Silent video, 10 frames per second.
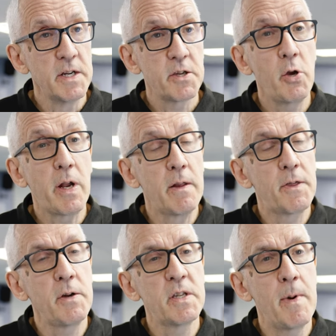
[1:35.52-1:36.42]
So you can
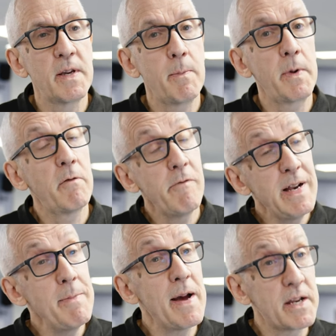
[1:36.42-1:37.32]
enthuse about something that
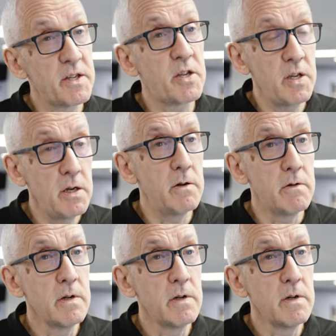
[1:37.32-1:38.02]
really matters to you